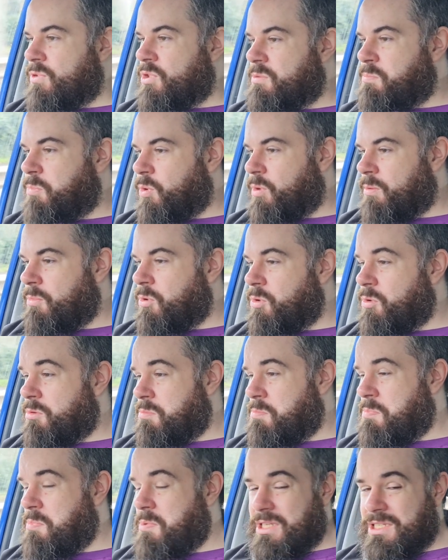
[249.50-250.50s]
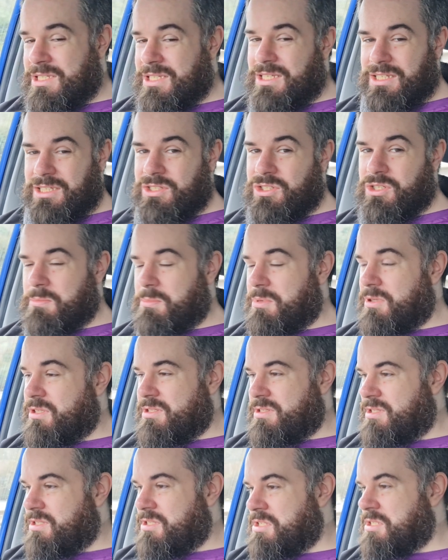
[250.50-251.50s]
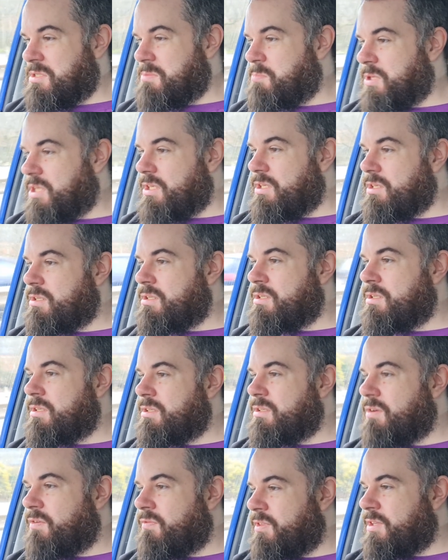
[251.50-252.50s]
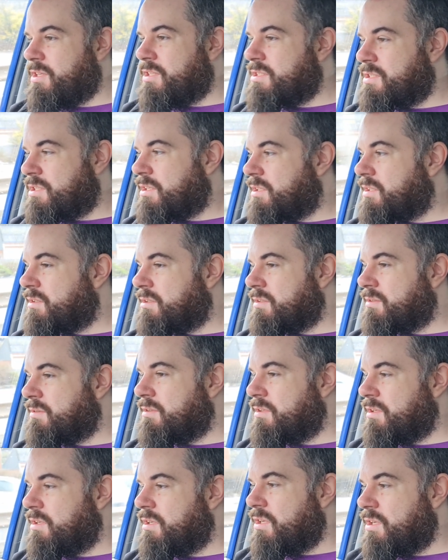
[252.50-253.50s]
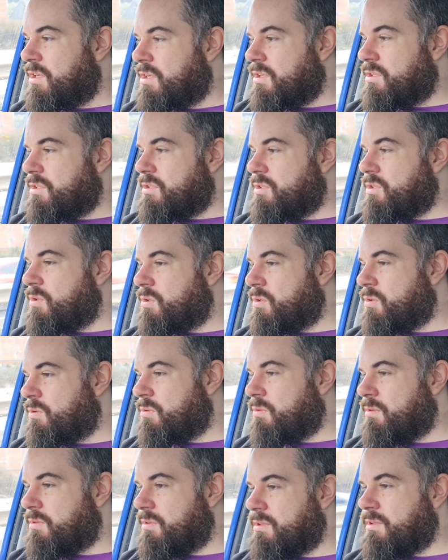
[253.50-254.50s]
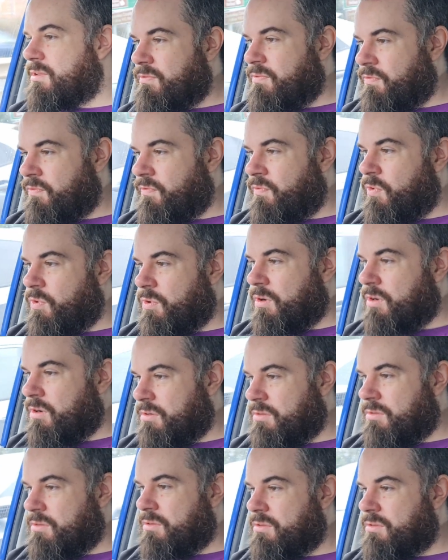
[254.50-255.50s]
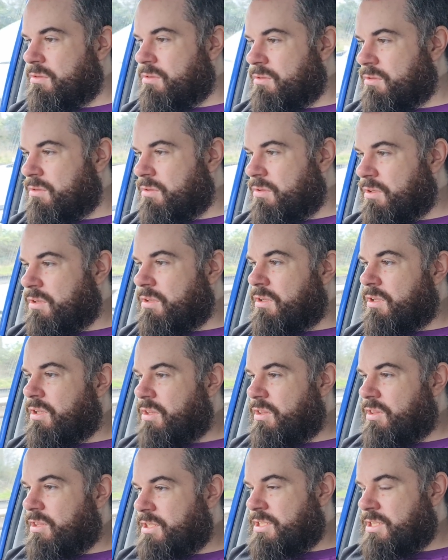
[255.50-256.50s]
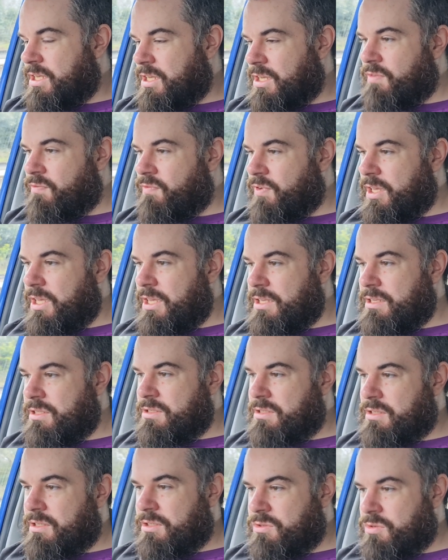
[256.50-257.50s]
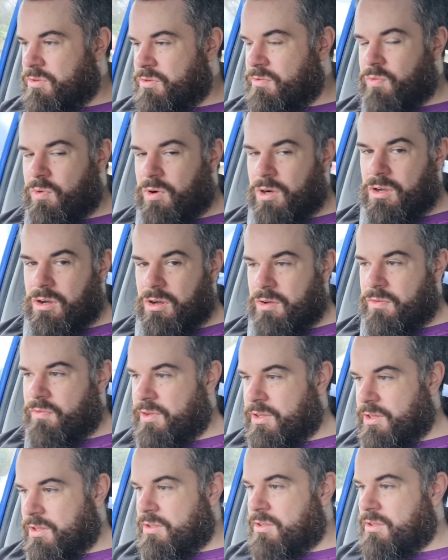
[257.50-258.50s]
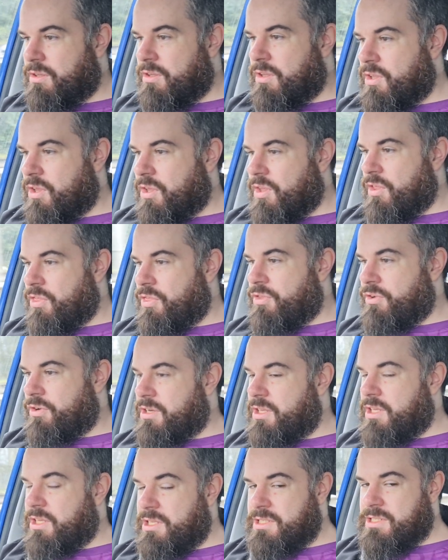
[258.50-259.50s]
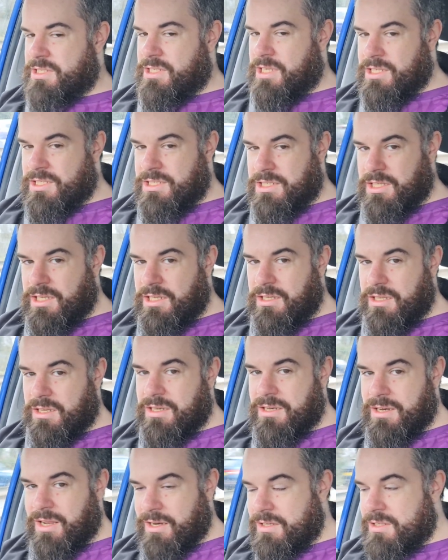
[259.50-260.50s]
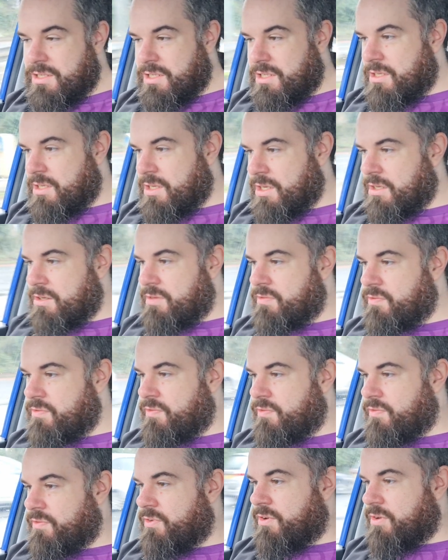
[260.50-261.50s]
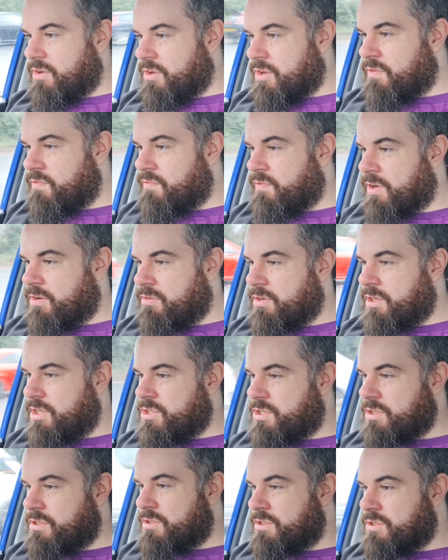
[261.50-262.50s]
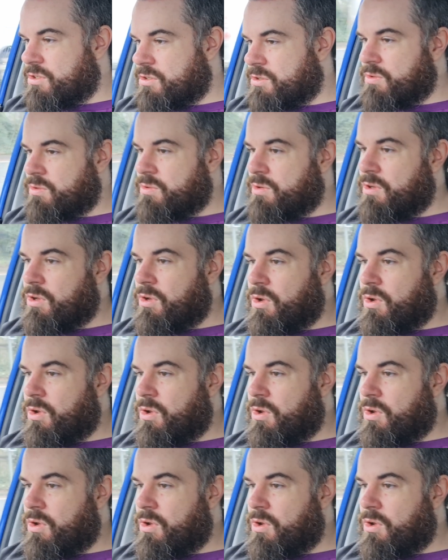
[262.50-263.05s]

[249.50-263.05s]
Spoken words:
Sport mode basically doubles the speed of this thing. So for the sake of ease, they sort of work off a 30, 60, 90 kind of configuration. So